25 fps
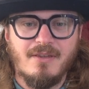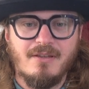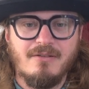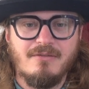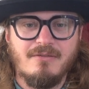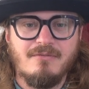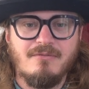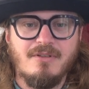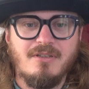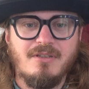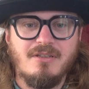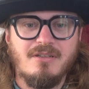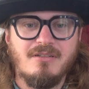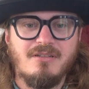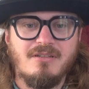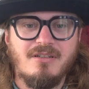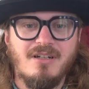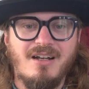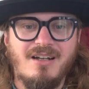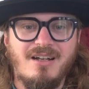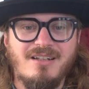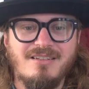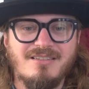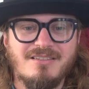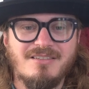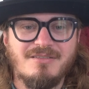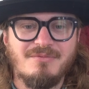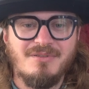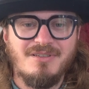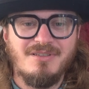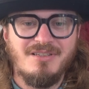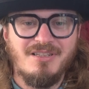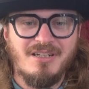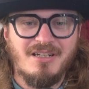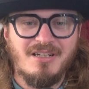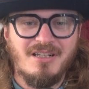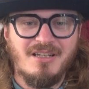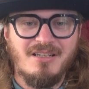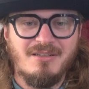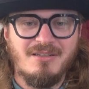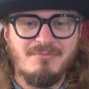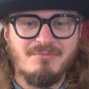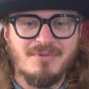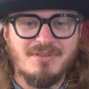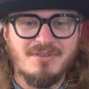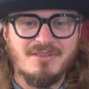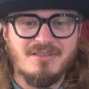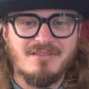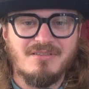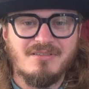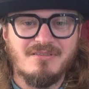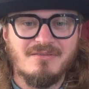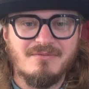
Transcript: with your dance with the eclipse.